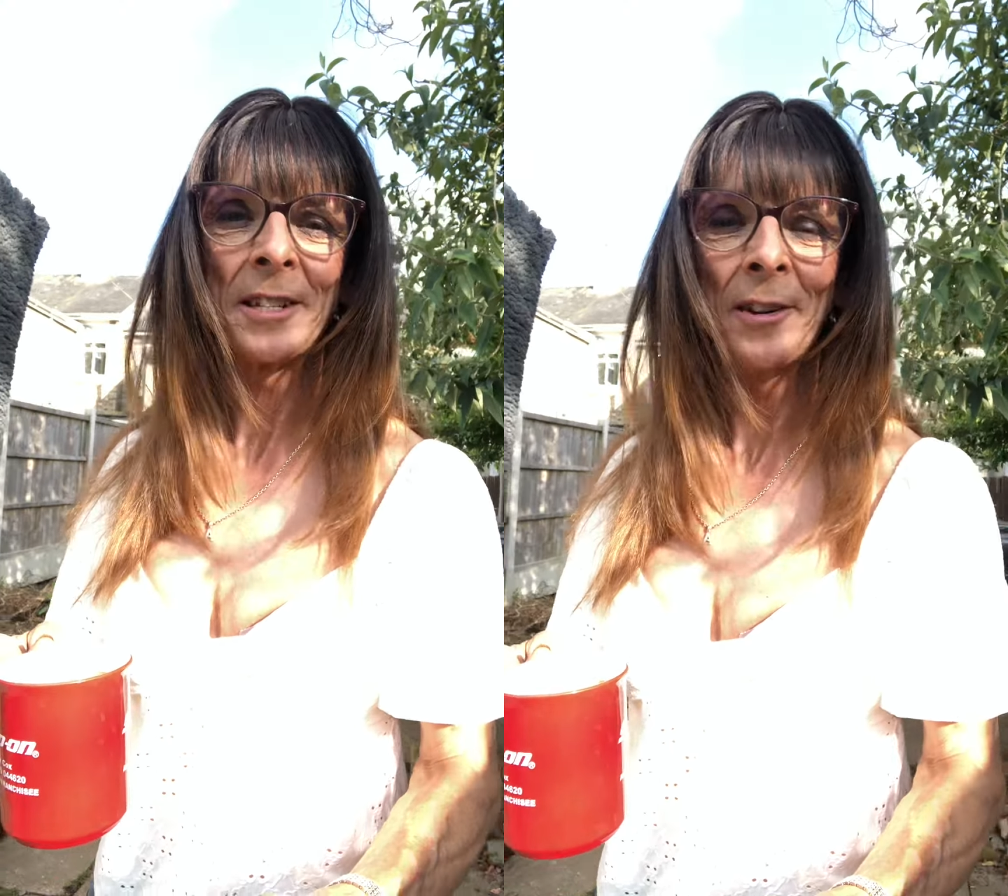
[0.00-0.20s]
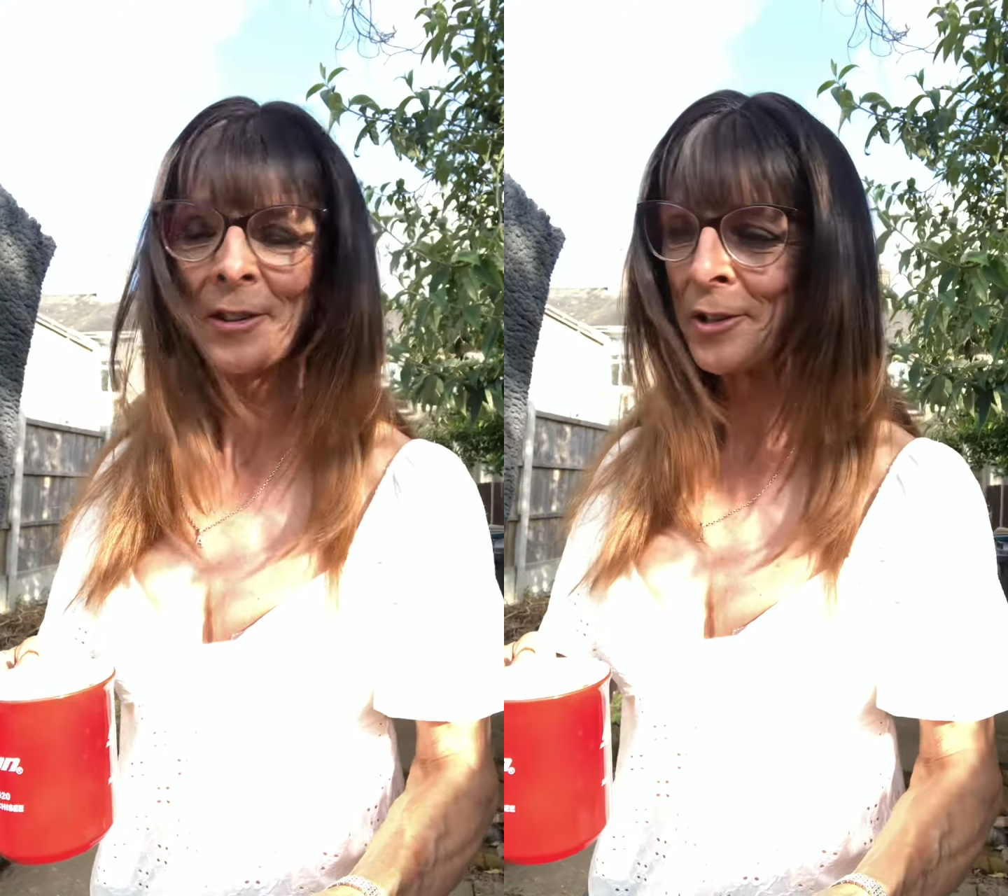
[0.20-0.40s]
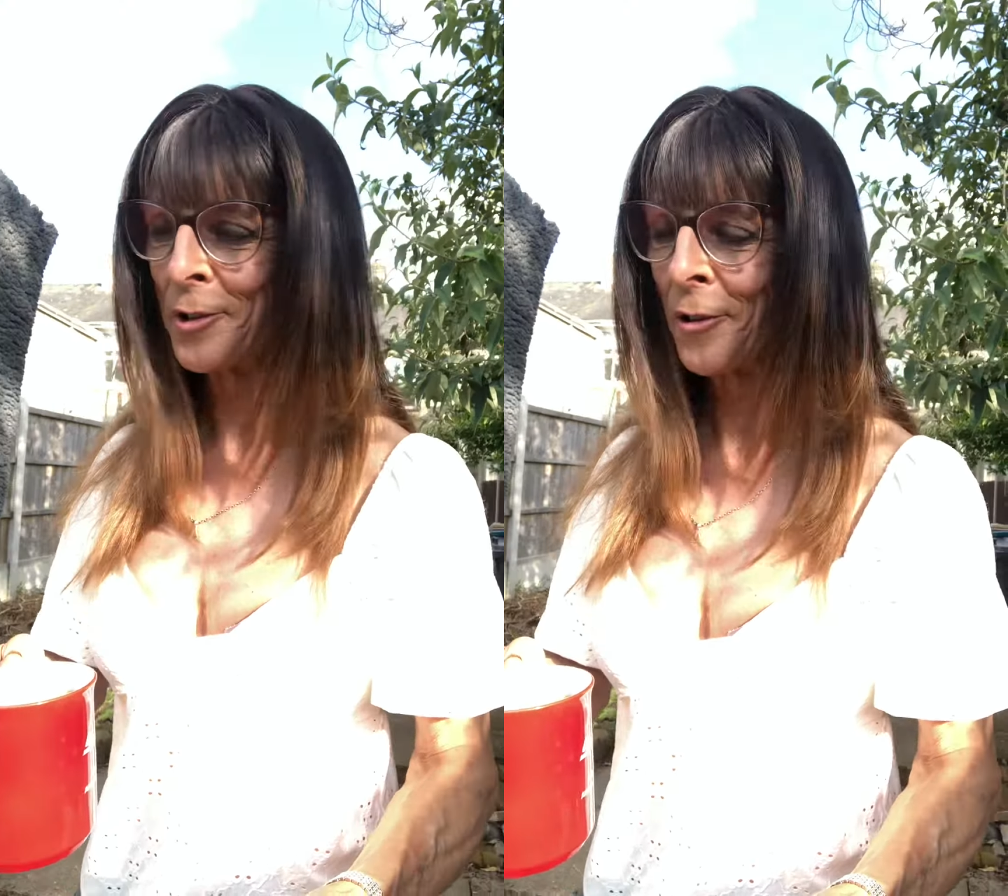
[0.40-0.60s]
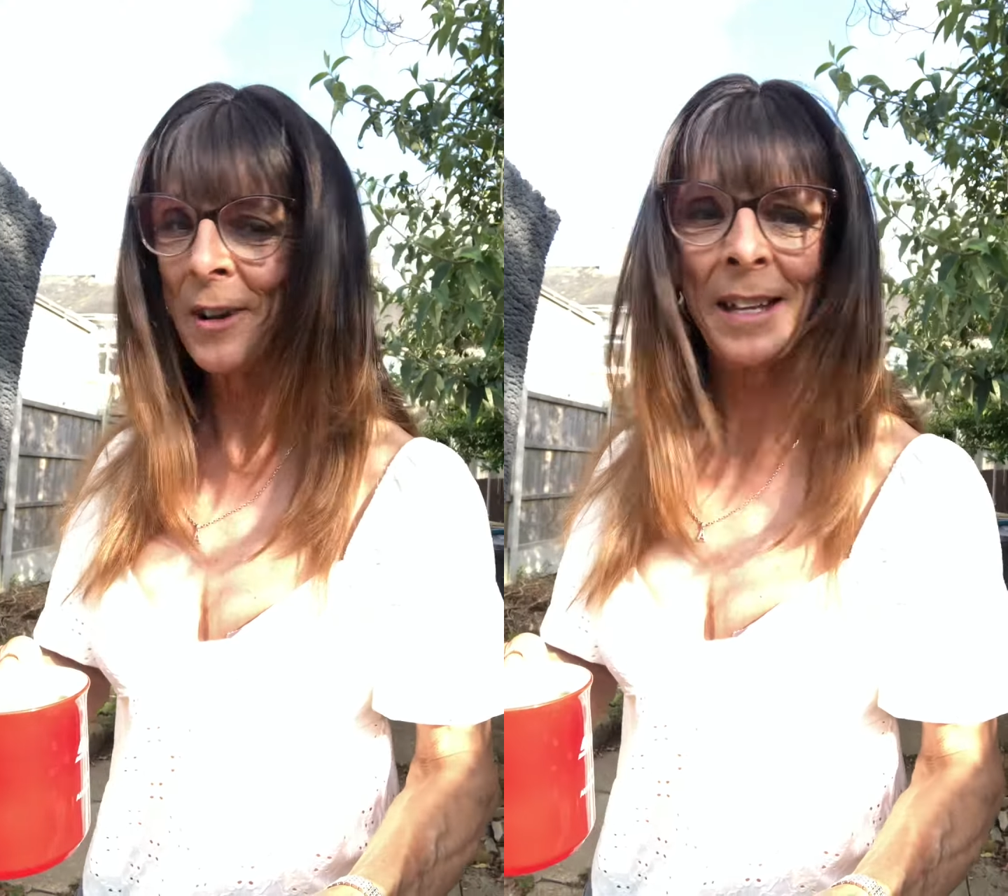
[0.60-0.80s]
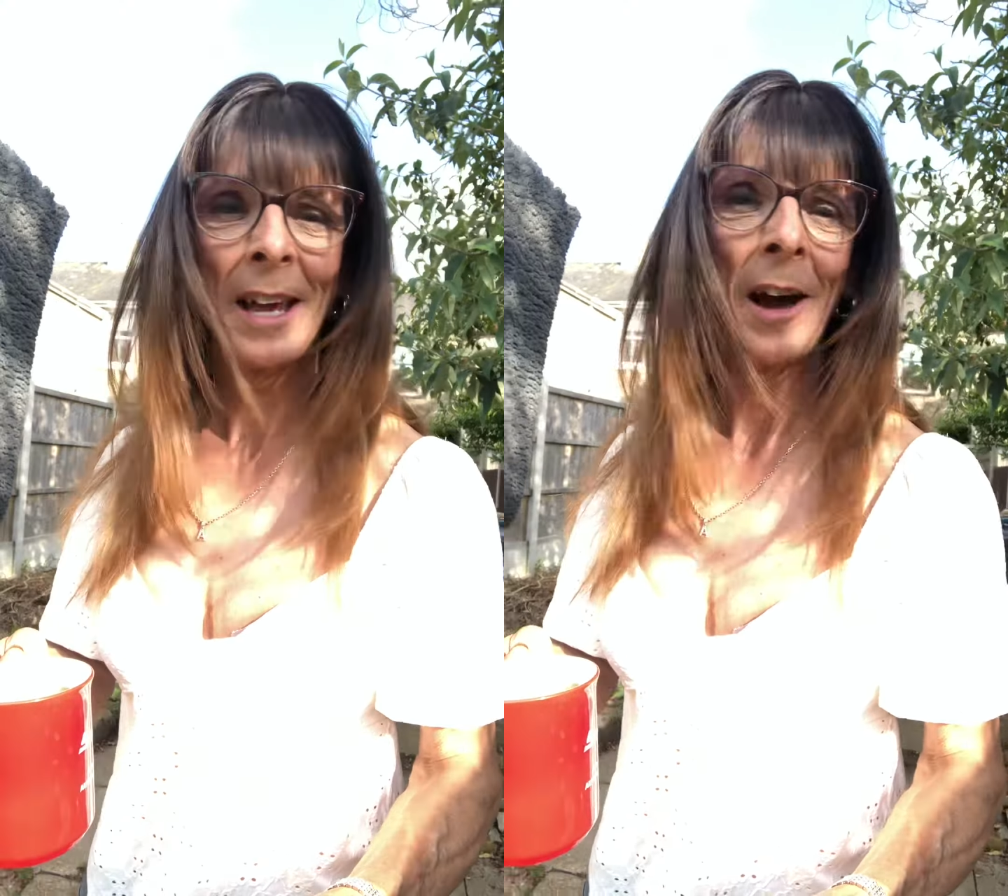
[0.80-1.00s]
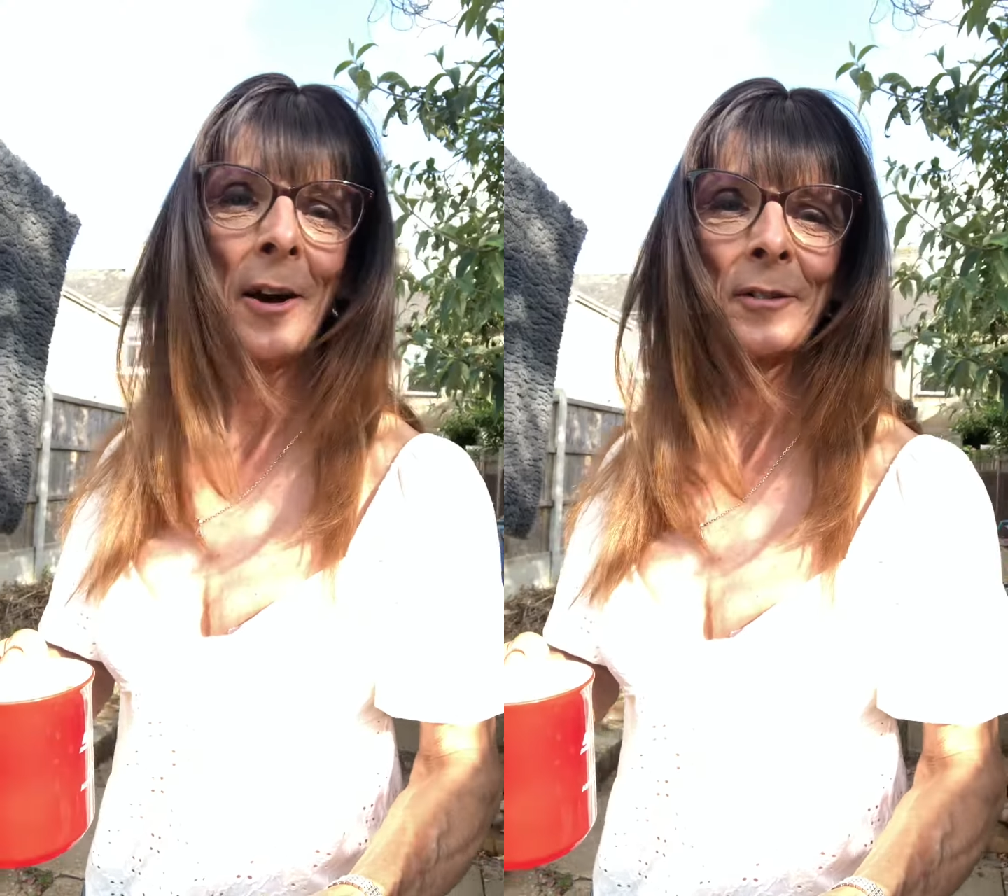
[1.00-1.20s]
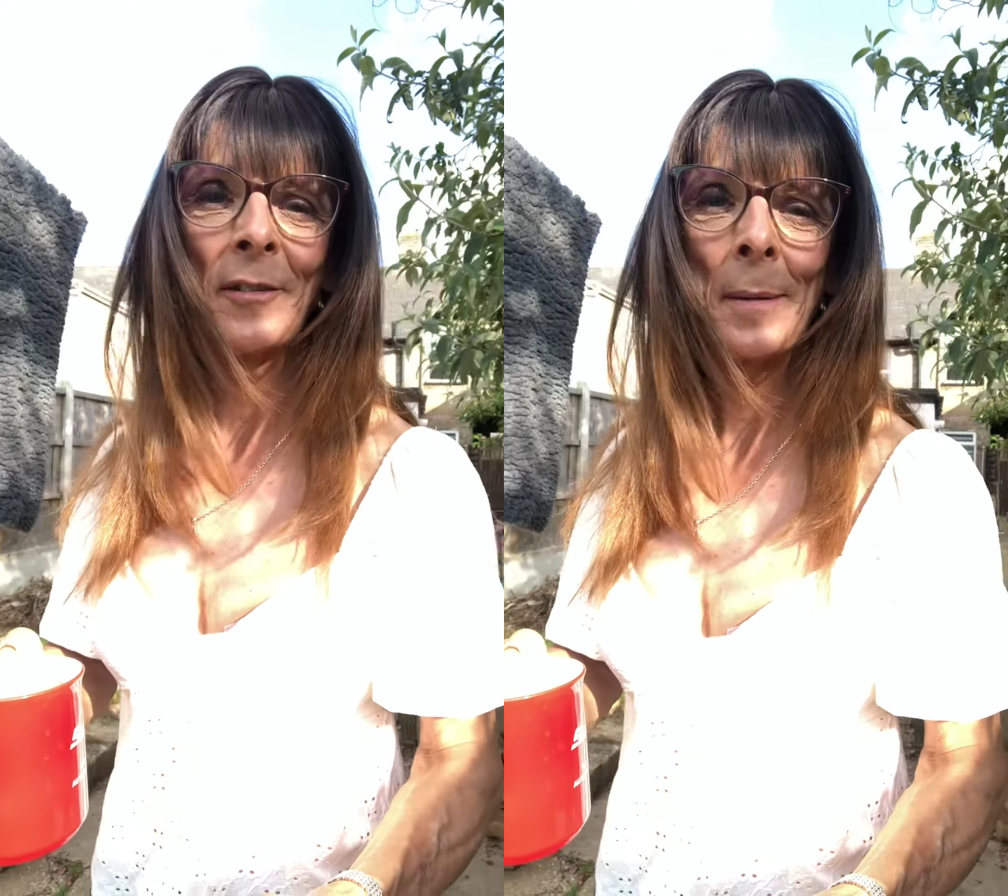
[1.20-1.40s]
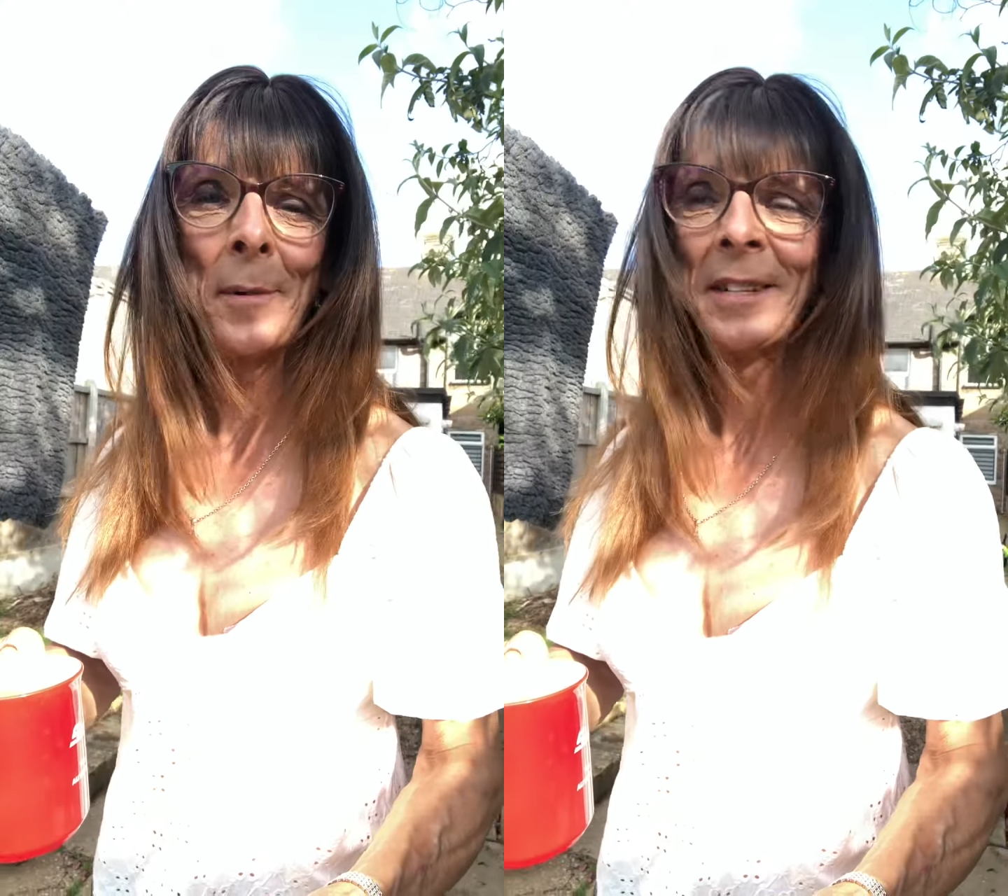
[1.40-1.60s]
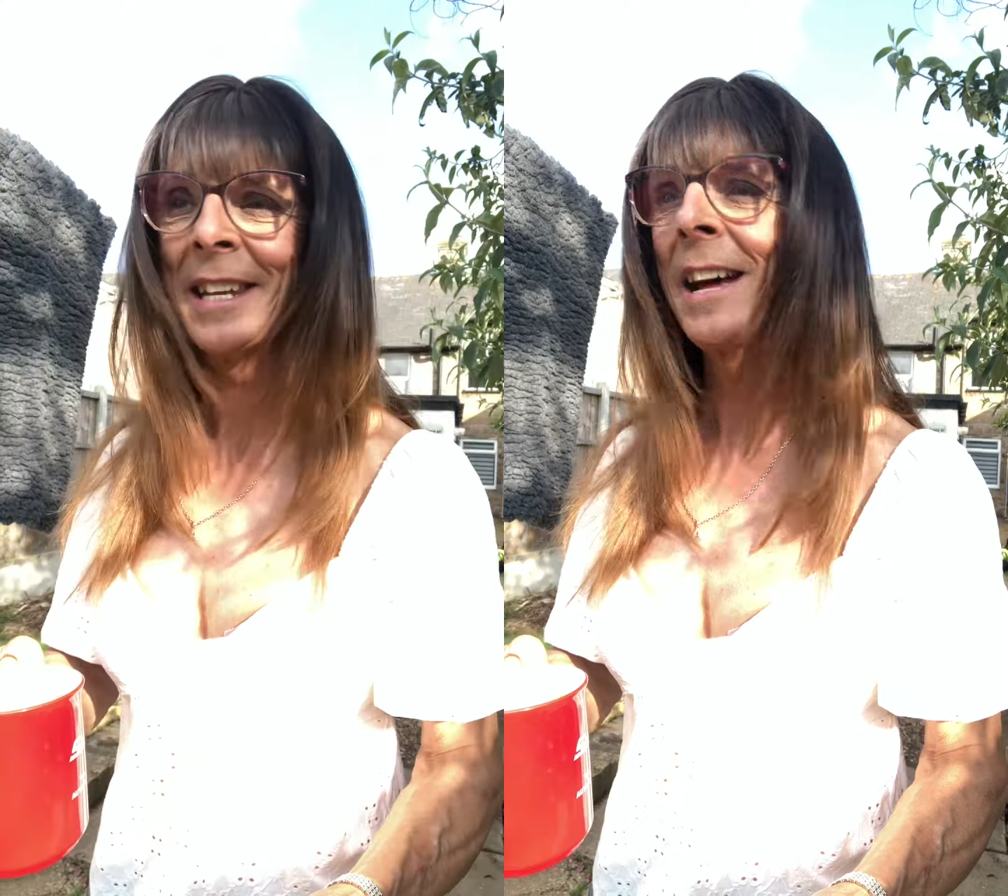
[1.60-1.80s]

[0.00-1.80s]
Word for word: nice and dry after I've had my dinner,